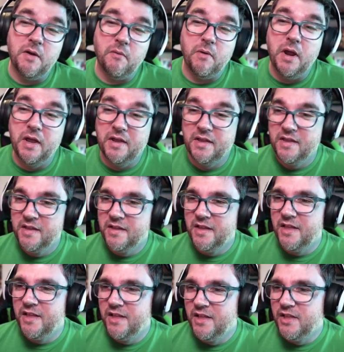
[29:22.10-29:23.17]
right.
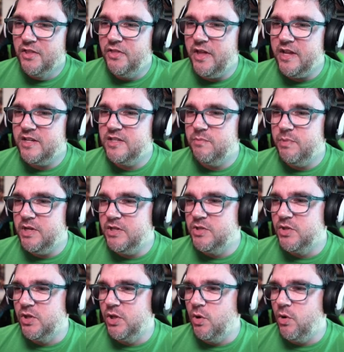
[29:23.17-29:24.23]
Thanks be to
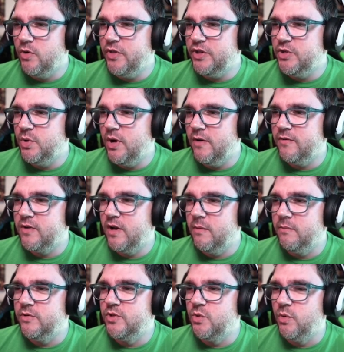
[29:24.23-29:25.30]
the Lord that you have
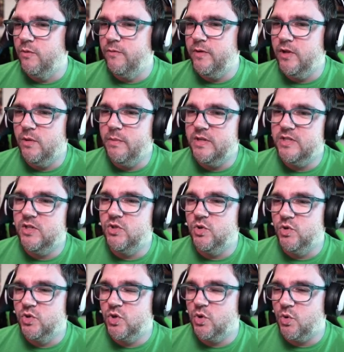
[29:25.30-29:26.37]
come to reveal my
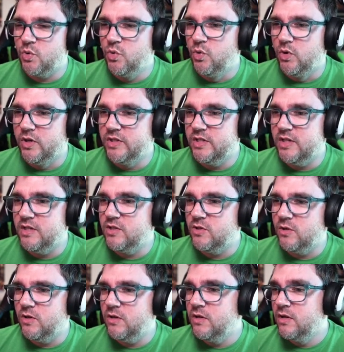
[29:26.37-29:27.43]
sister's cruelty,
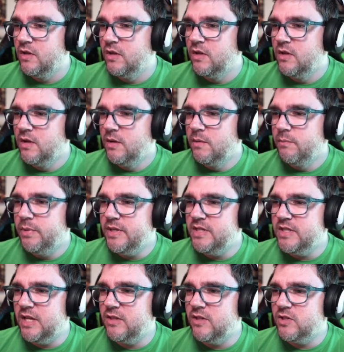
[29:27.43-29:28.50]
sir. Please
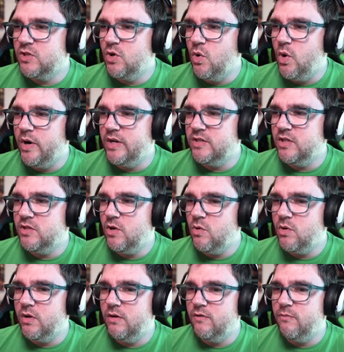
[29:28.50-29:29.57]
take this coin as a
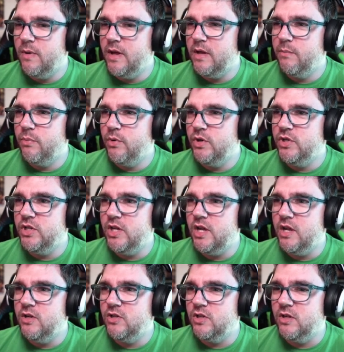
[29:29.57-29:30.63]
token of my
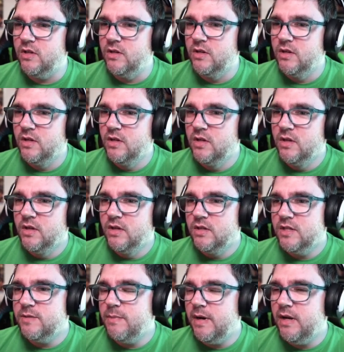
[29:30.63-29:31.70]
appreciation.
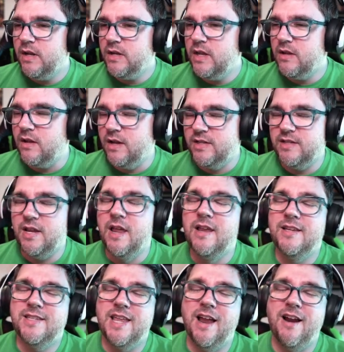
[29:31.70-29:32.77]
Tis my lucky... I
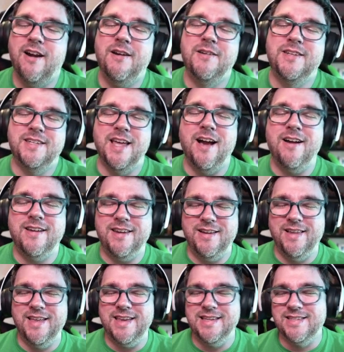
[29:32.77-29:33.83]
started talking
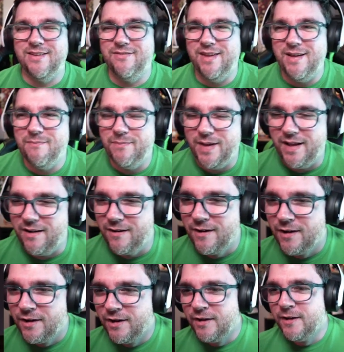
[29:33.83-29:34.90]
like he's a vampire.
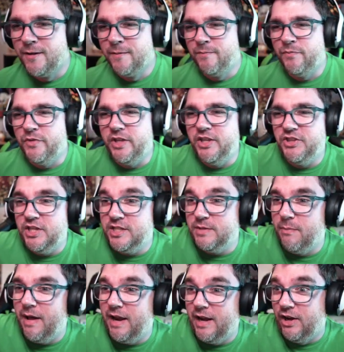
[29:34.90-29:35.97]
It is
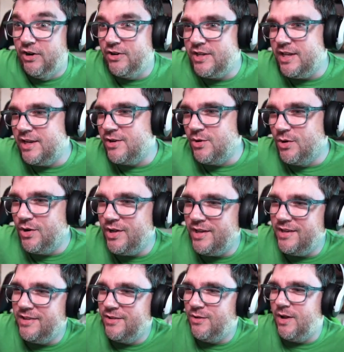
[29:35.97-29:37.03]
my lucky
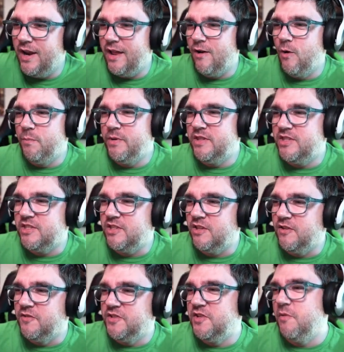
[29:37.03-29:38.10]
coin, though I hope it
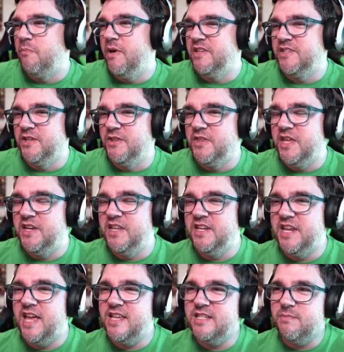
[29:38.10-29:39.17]
serves you better than it
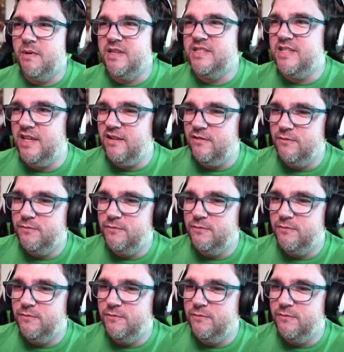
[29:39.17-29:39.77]
has myself.